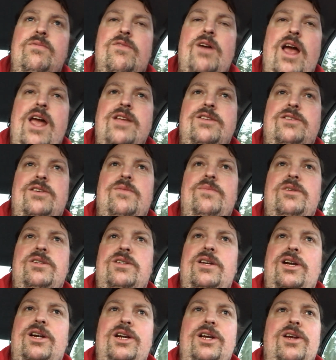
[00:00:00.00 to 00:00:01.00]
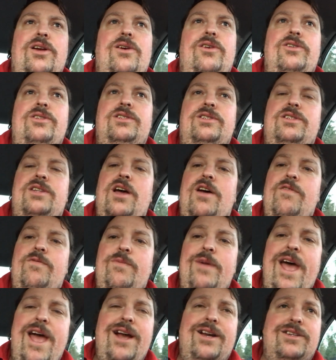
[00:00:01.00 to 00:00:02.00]
riser material and
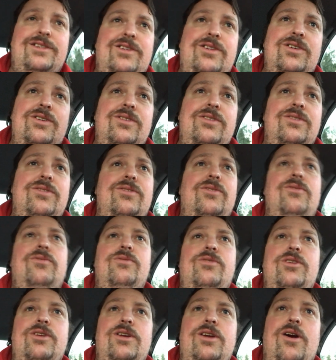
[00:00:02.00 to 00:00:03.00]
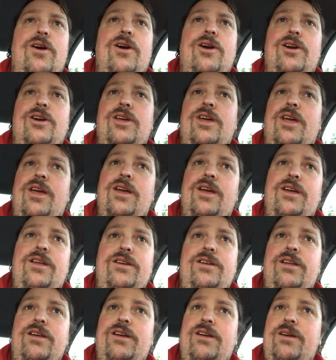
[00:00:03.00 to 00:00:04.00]
stuff back to the yard
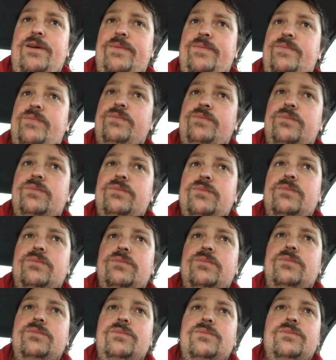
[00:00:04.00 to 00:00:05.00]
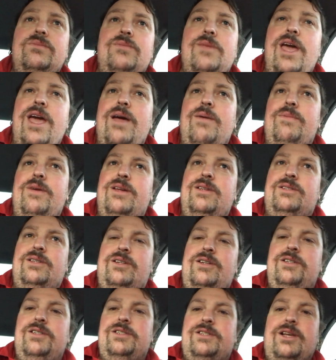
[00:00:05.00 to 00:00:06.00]
and um, yeah
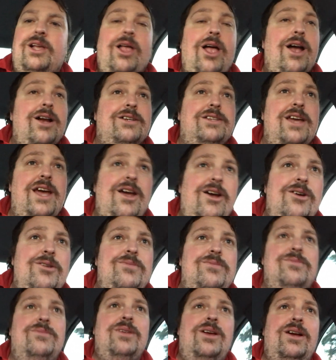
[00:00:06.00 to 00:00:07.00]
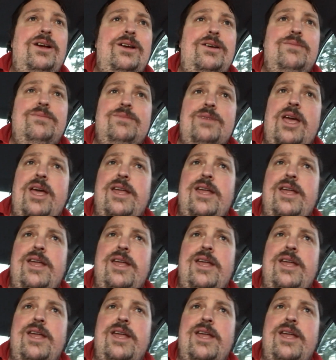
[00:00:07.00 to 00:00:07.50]
basically just clocked out I'm